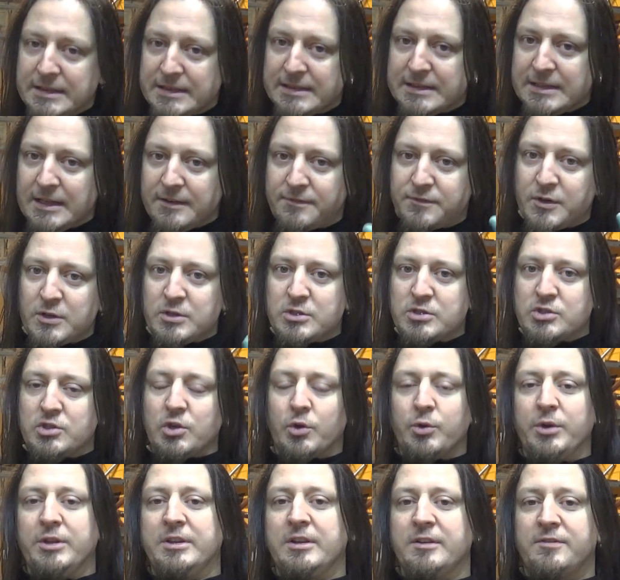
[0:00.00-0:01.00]
Different
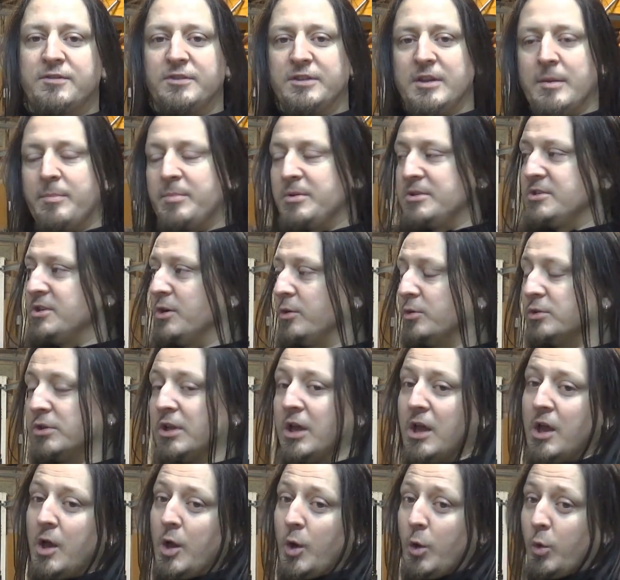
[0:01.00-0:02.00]
story, different episode.
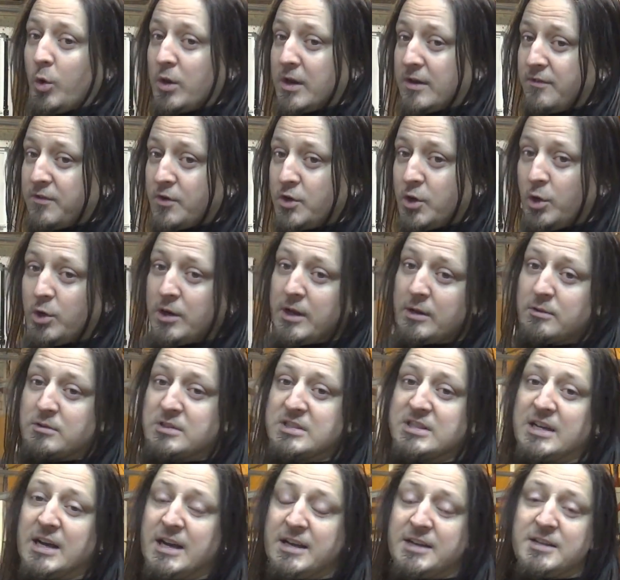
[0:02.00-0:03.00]
What I've got
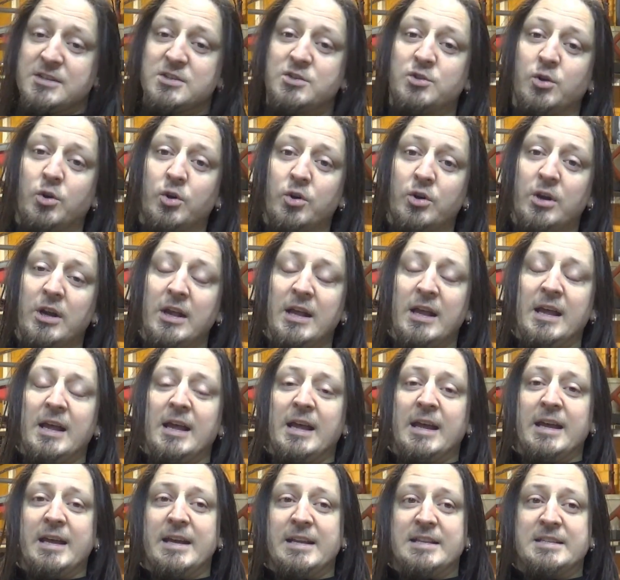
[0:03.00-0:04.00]
outside this door,
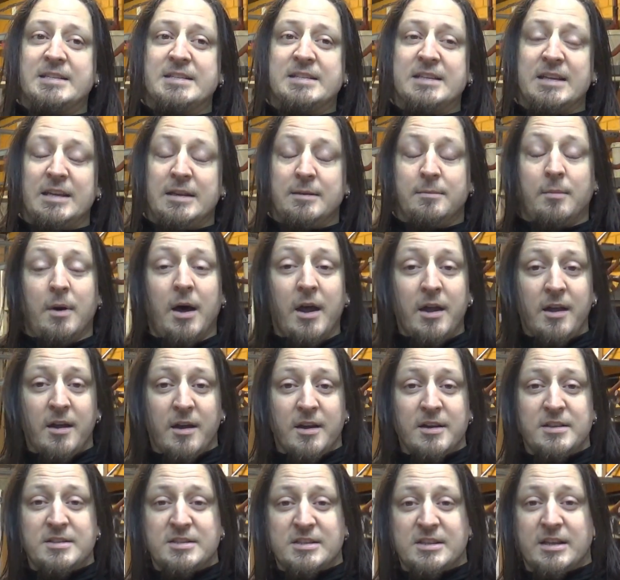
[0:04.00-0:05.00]
it's in my
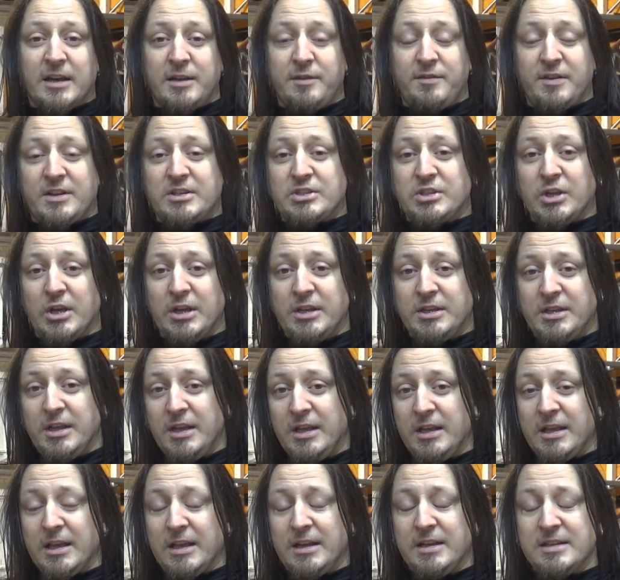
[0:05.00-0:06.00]
eyes kind of
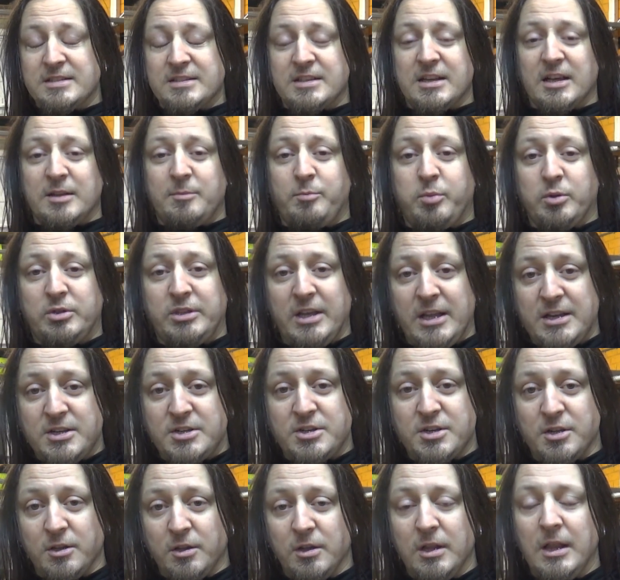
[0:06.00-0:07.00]
exciting and it's got
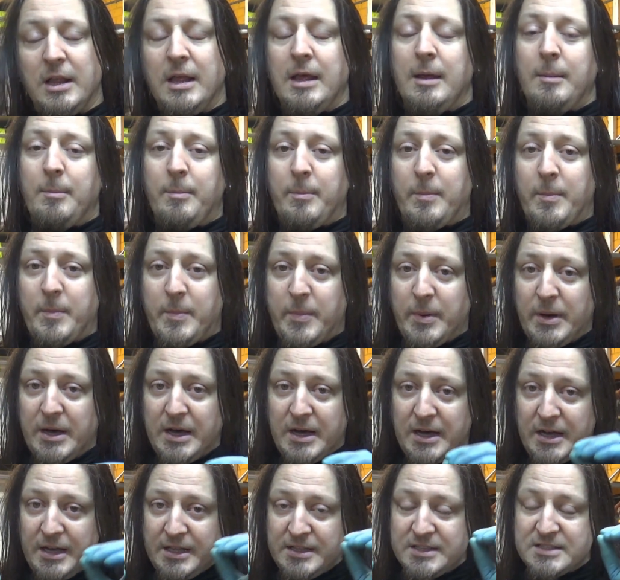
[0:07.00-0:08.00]
potential.
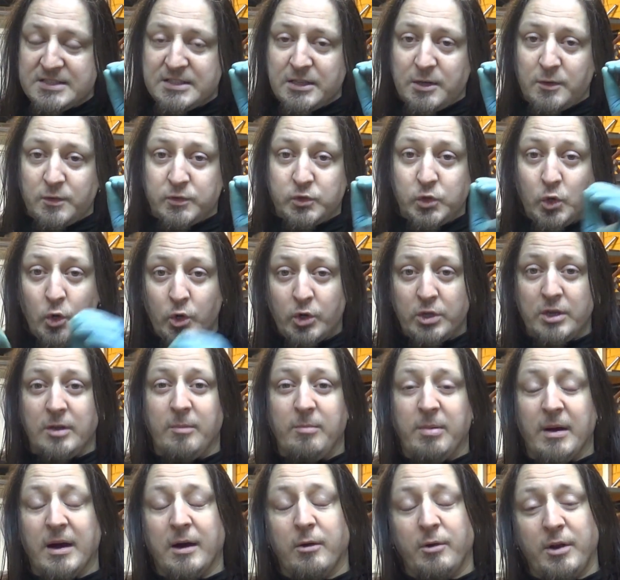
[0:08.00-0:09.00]
But instead of talking
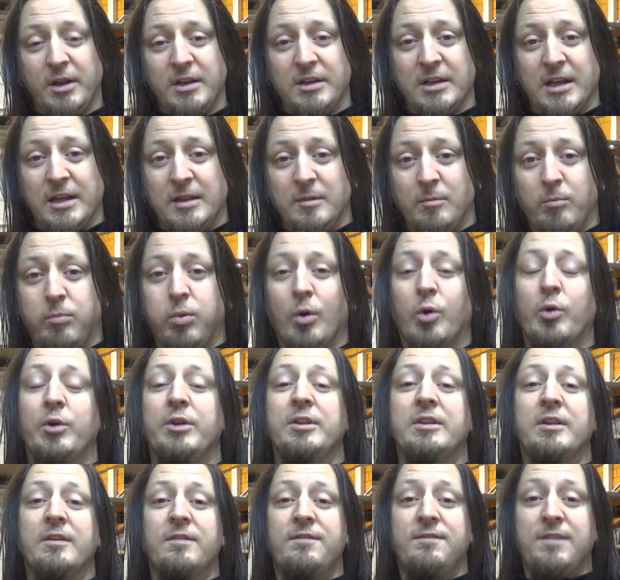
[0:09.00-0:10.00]
about it and boring
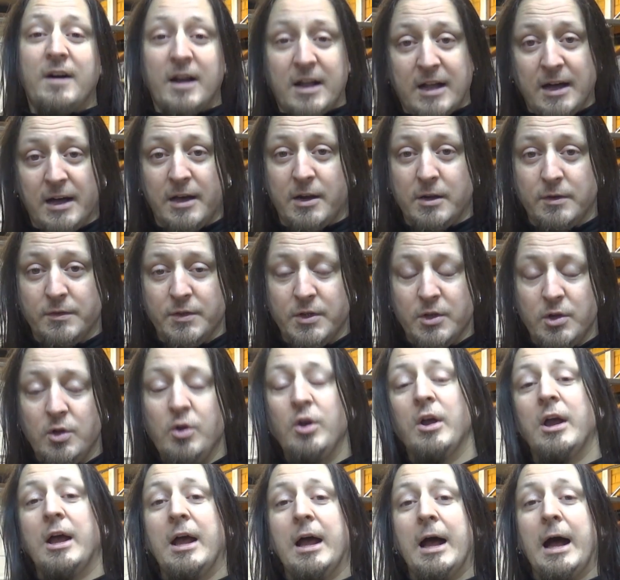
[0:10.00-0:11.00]
the fuck out of you,
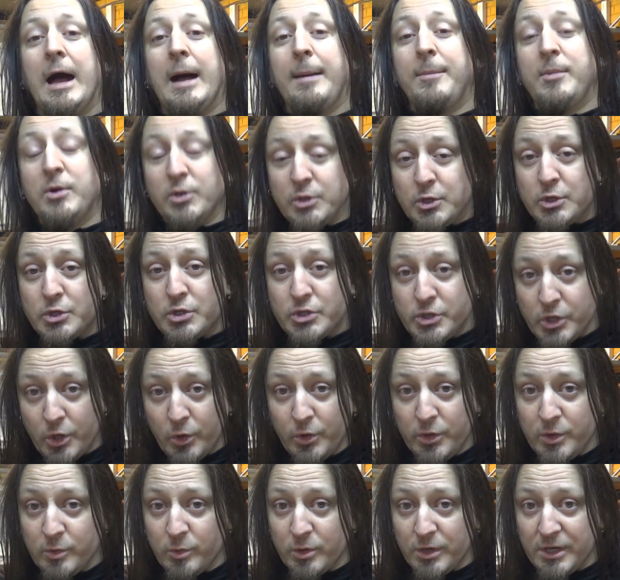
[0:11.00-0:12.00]
I'm gonna show
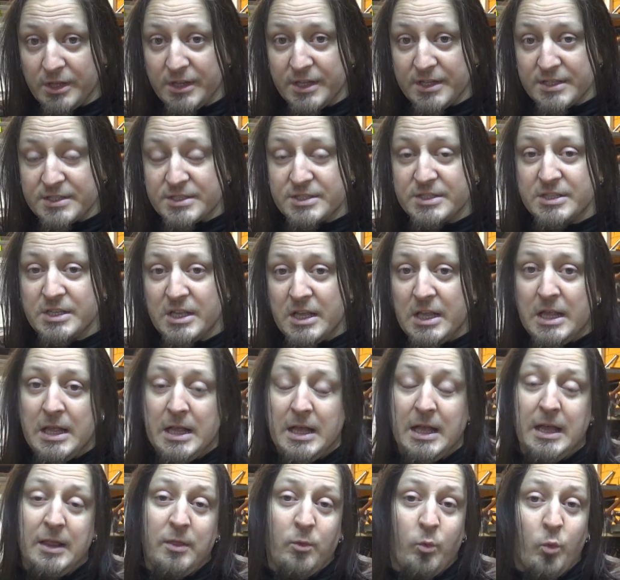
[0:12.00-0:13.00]
you what it is.
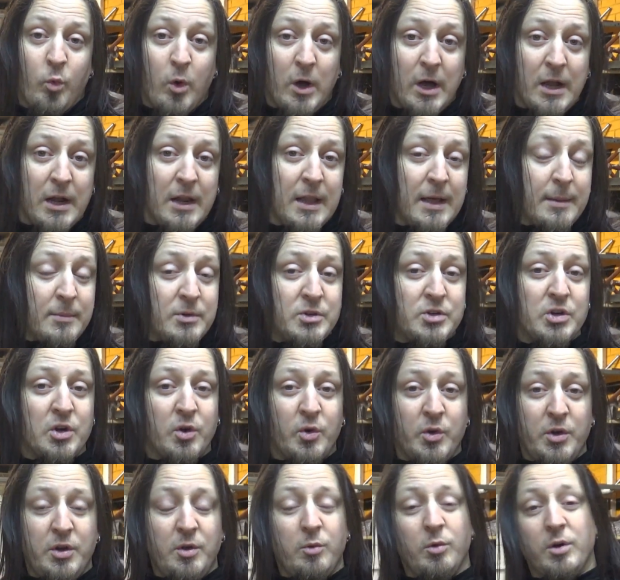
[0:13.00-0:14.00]
And while I'm
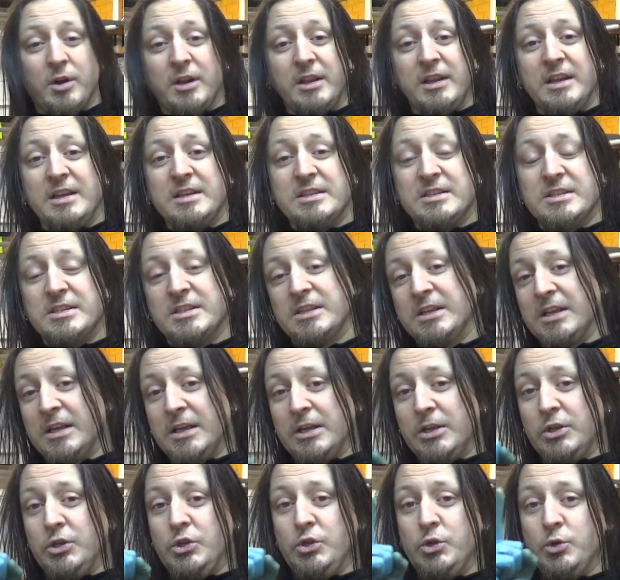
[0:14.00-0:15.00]
showing you what it is,
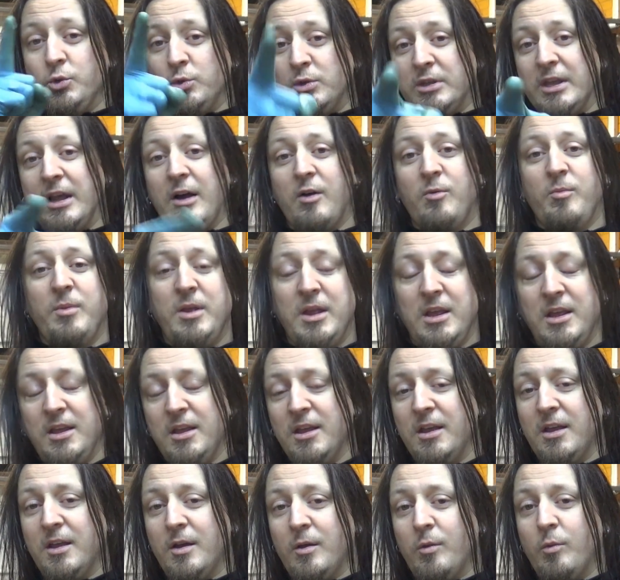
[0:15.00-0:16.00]
you tell me
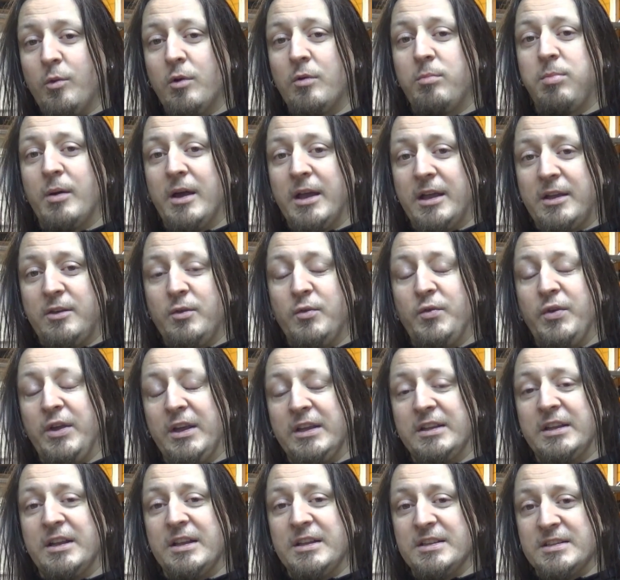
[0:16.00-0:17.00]
what bike you think
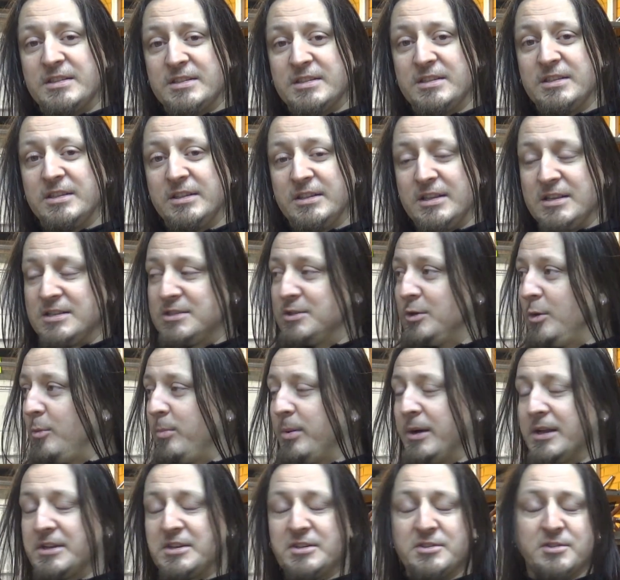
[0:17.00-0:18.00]
it is. There's no
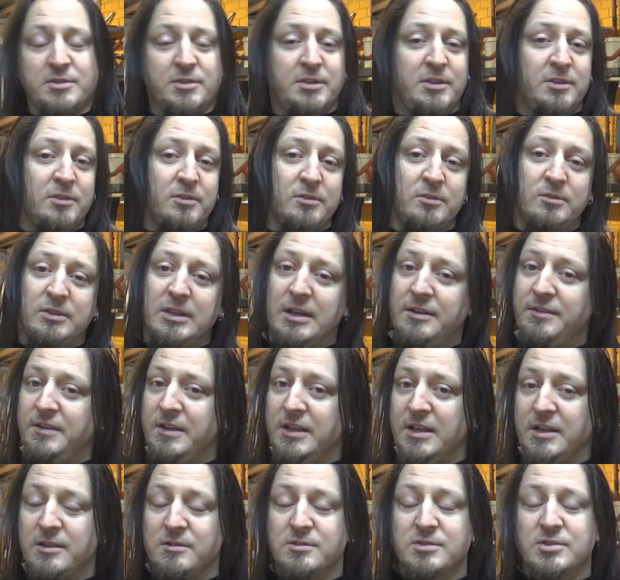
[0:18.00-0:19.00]
badges on it, don't know nothing
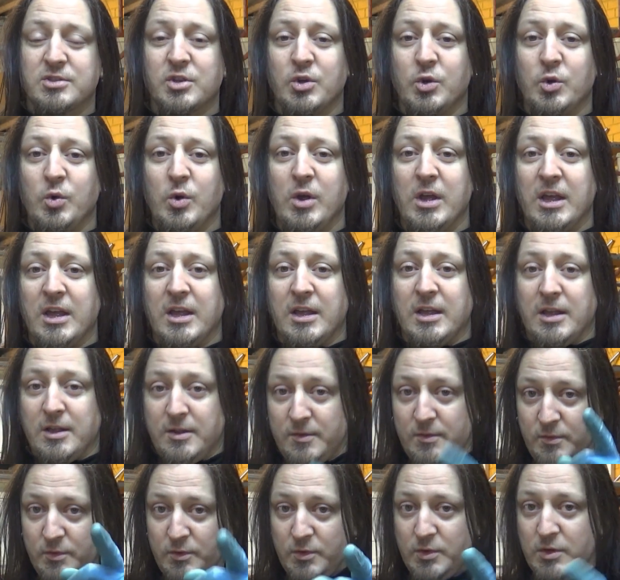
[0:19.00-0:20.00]
else, so
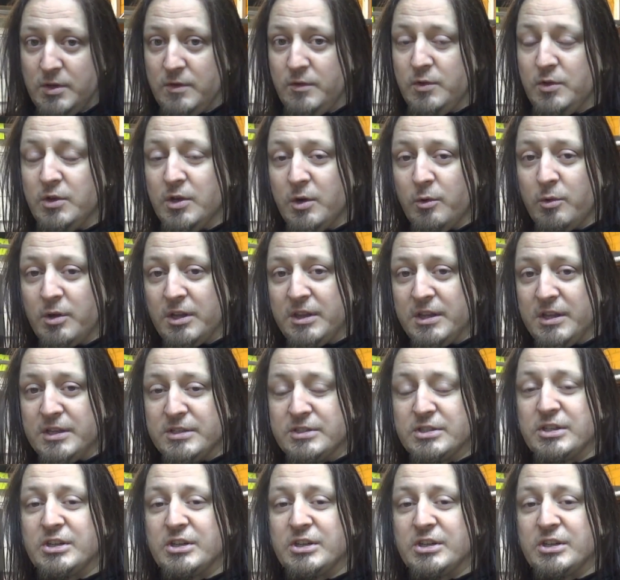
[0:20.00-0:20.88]
you know what it is,